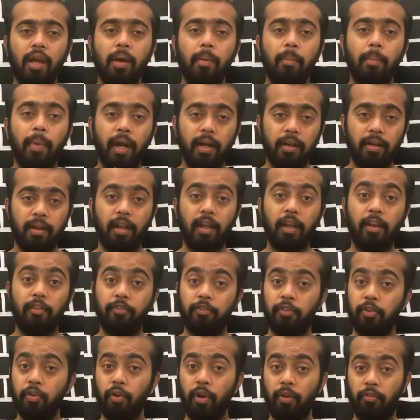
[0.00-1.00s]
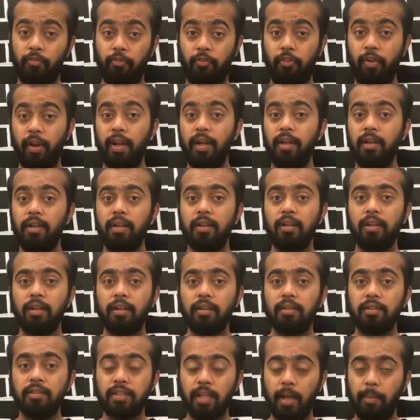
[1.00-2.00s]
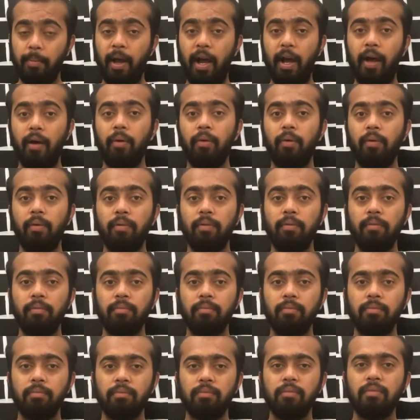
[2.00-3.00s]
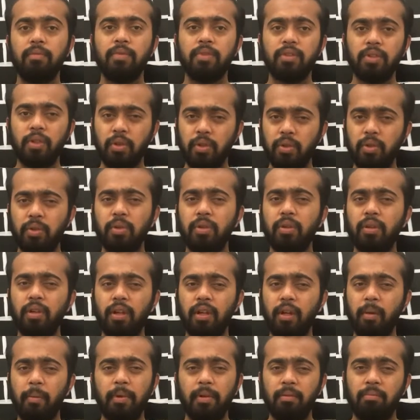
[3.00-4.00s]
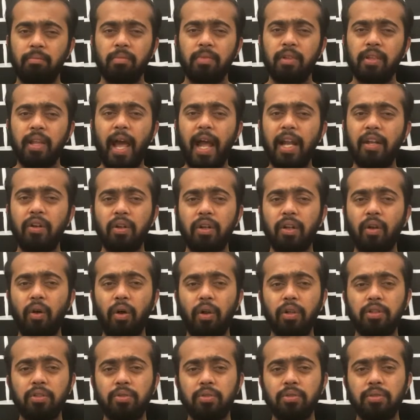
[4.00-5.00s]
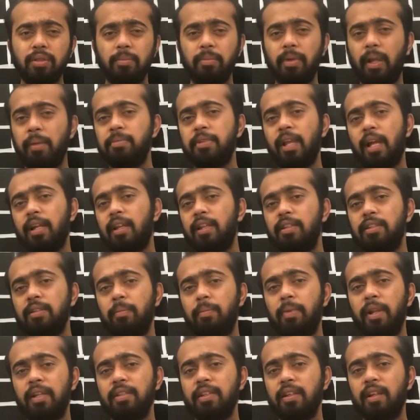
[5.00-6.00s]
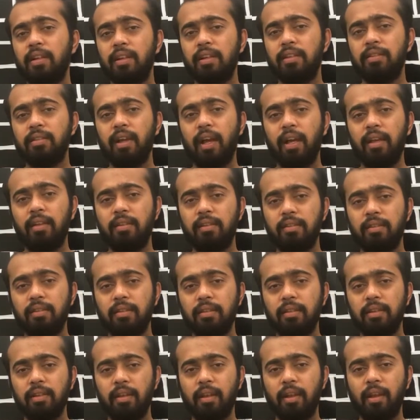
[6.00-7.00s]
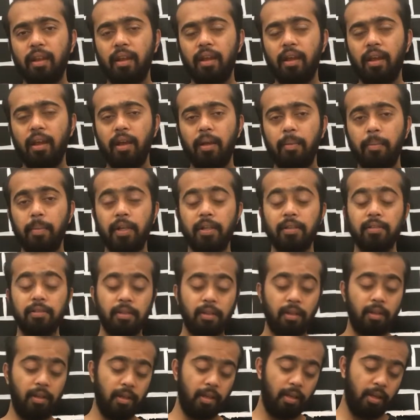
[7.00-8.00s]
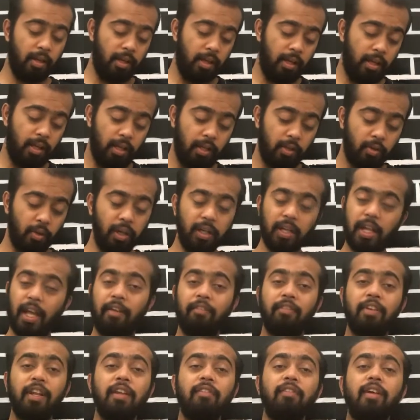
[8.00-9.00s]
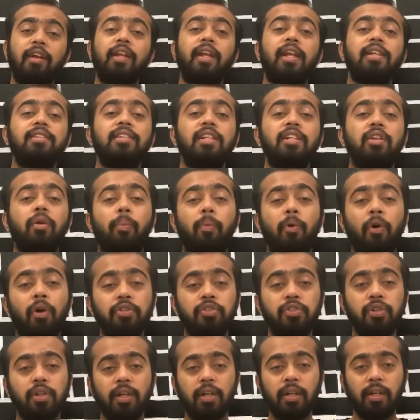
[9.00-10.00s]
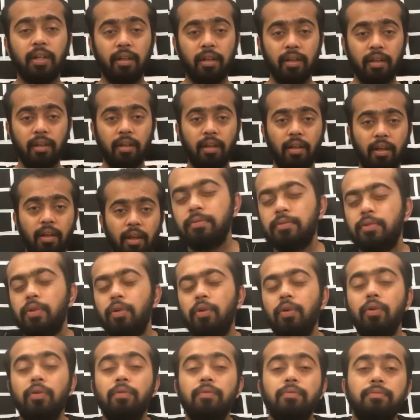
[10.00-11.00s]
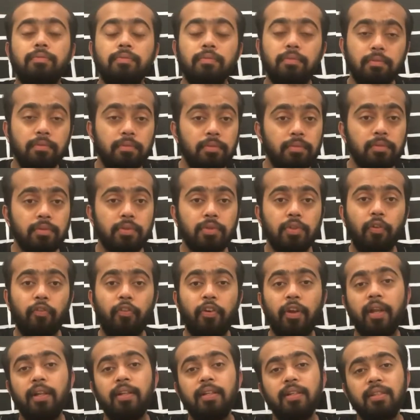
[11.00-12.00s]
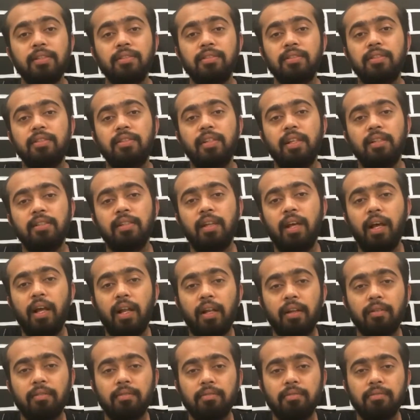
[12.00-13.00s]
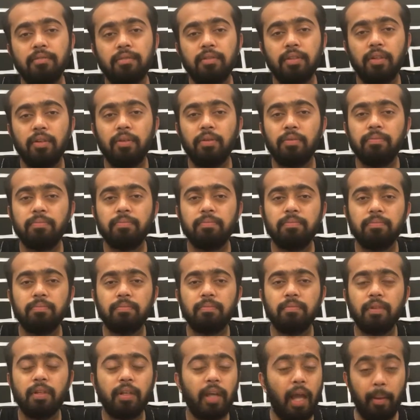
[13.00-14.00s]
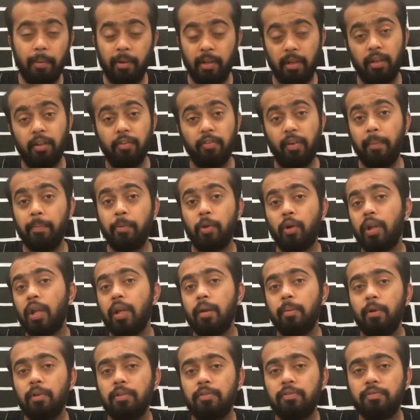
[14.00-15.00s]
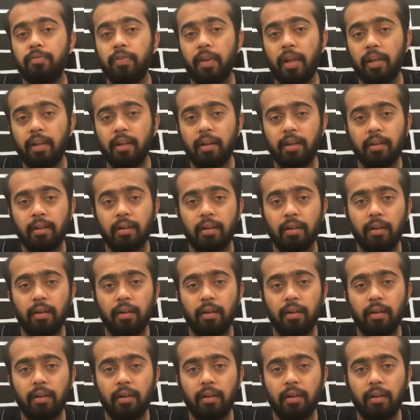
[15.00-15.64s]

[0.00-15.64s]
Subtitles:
But if you failed somehow, so that also sometimes acts as a blessing in disguise, because not everyone gets that opportunity. So failure and success are, if I'm talking about failure,